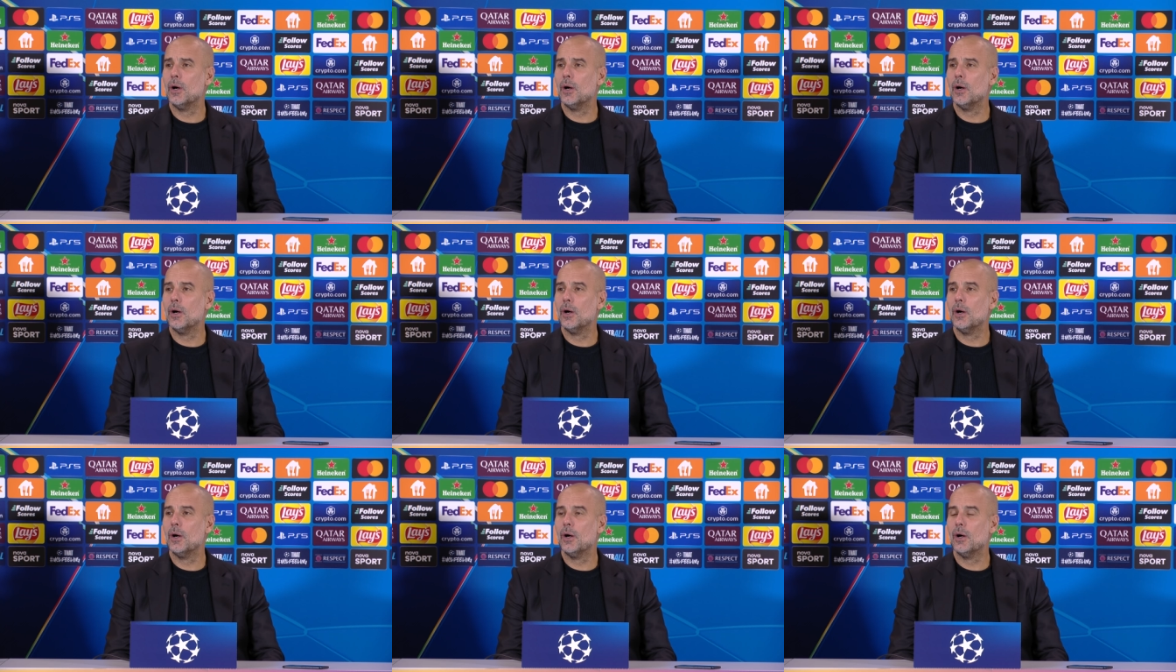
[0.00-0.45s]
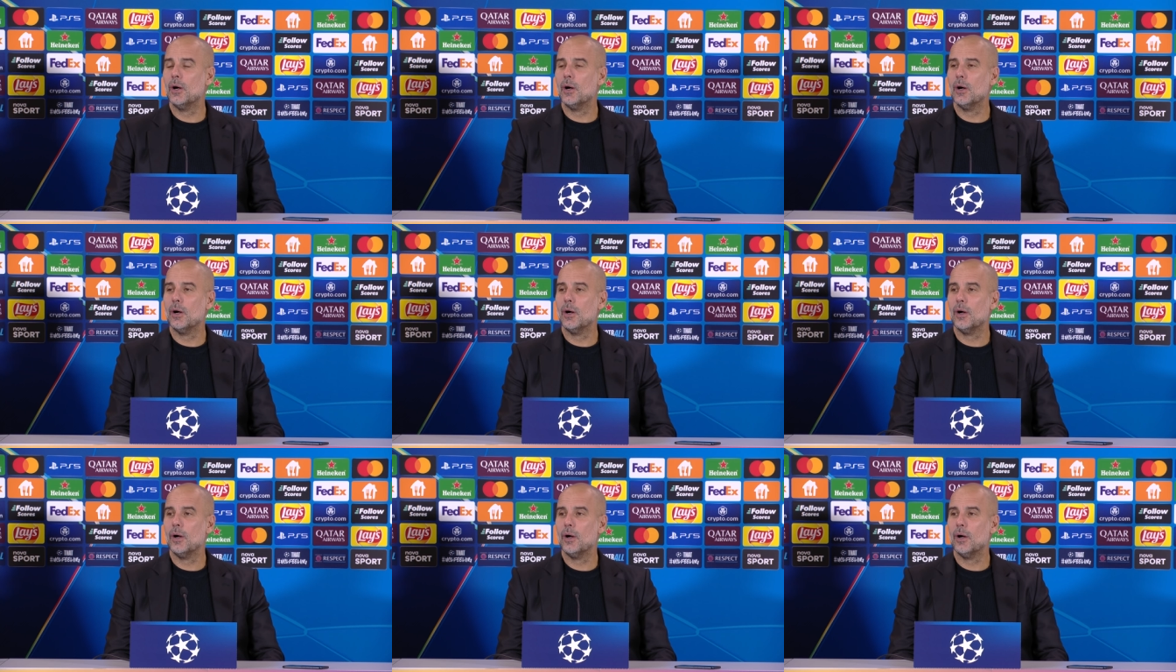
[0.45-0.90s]
Do you want to
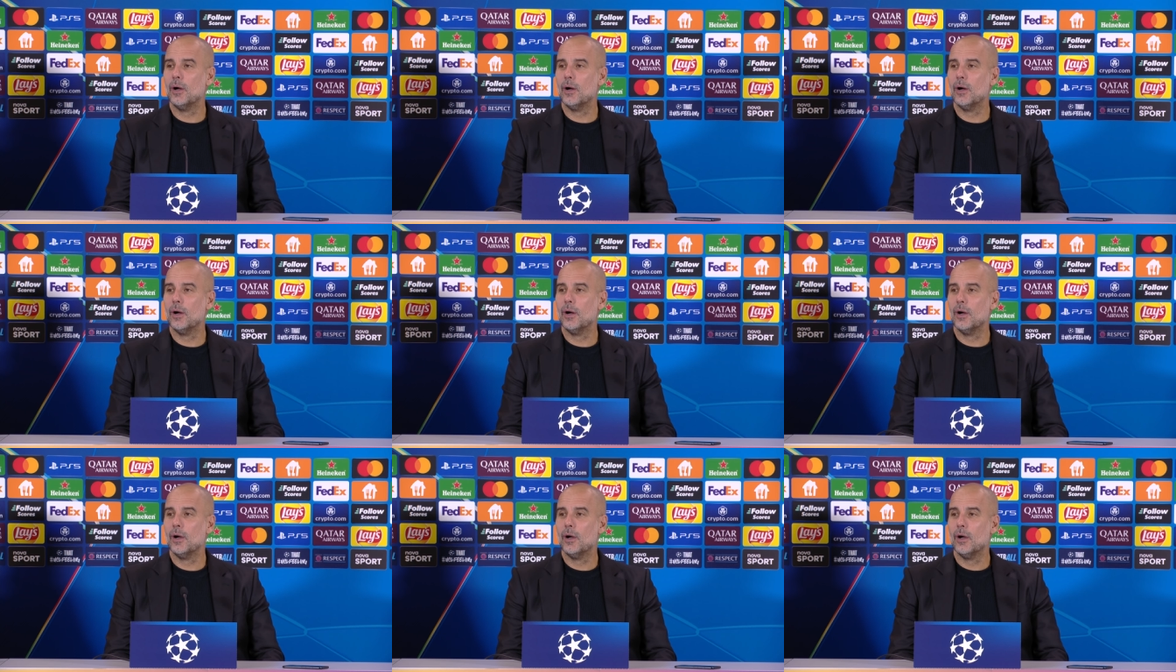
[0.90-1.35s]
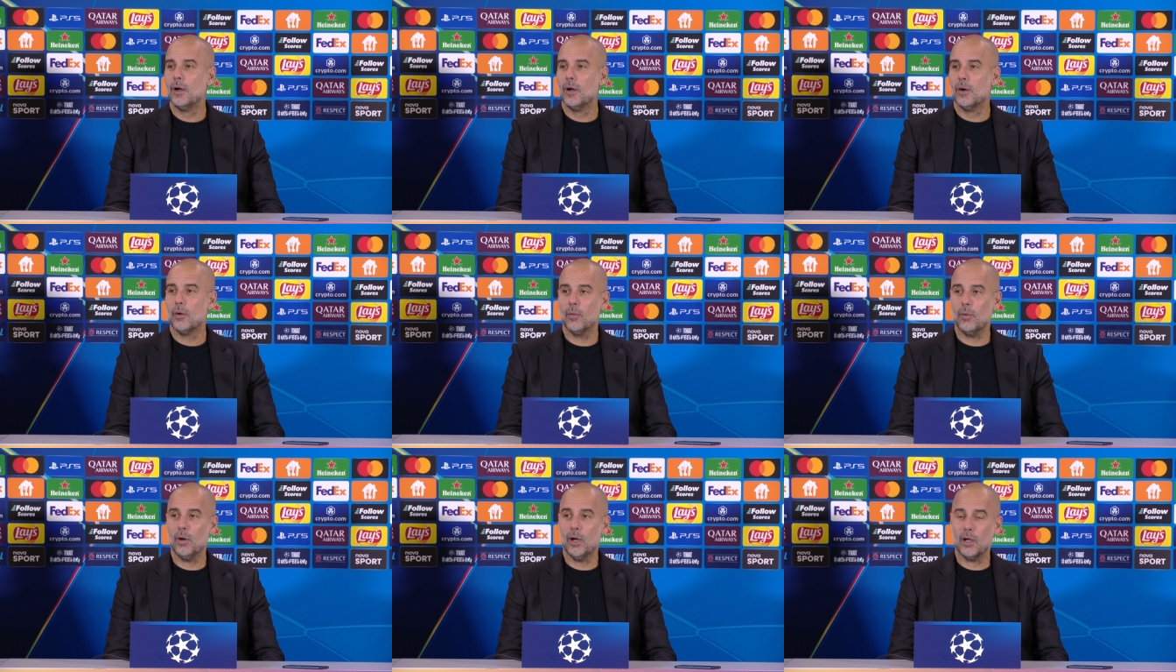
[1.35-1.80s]
buy him in
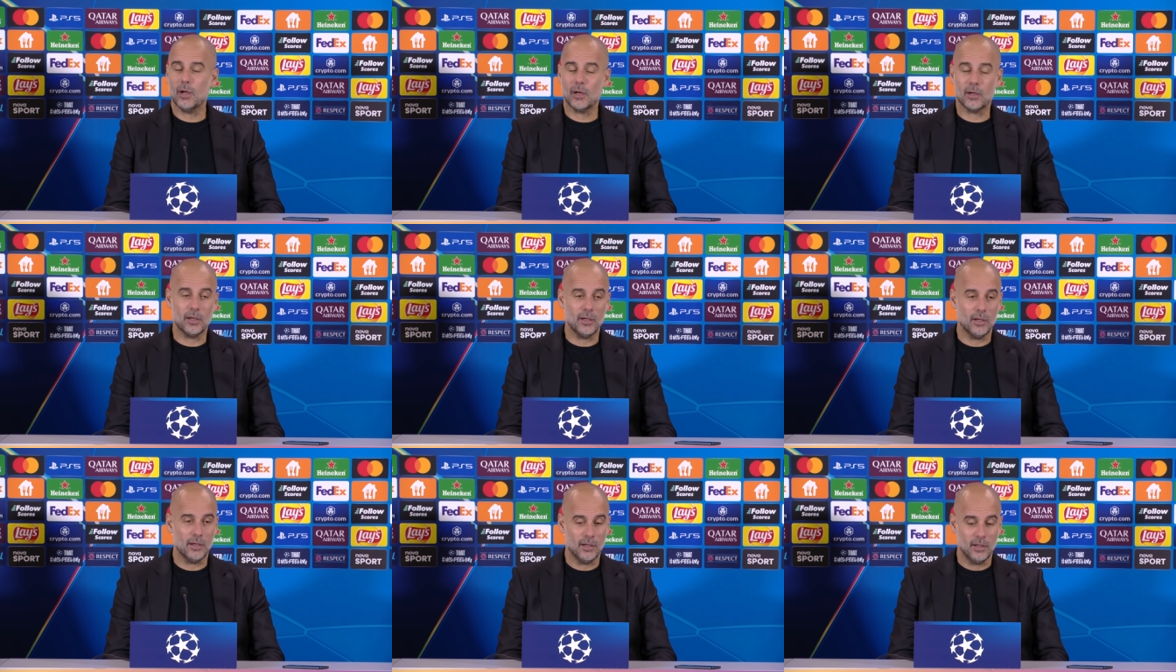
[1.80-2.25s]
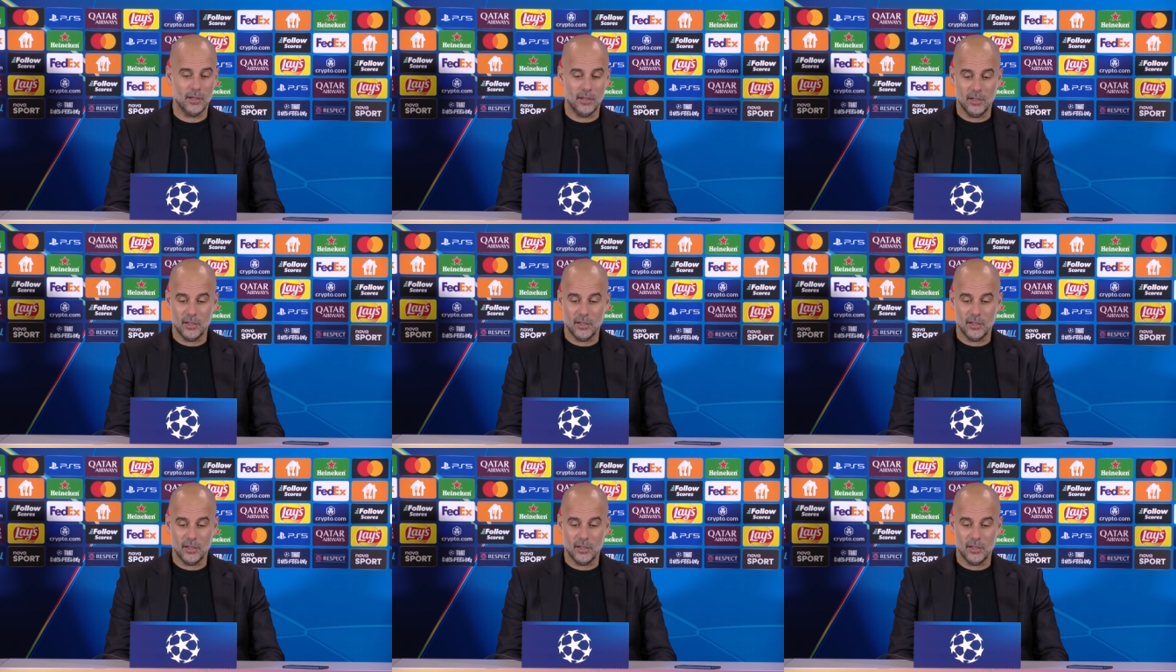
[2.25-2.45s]
uh, winter?